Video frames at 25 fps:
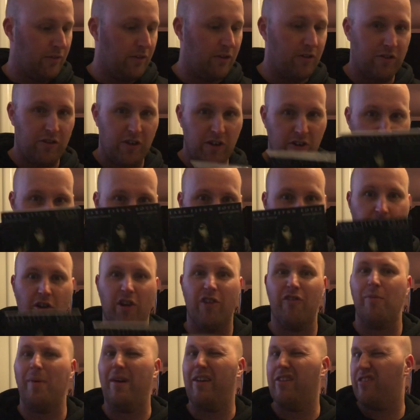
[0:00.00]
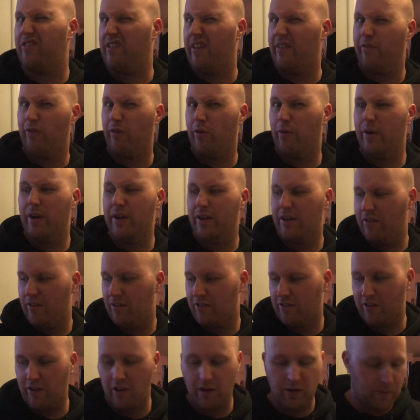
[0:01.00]
because these usually go for about seven quid.
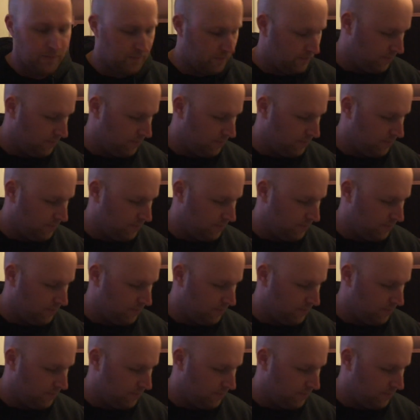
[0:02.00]
So,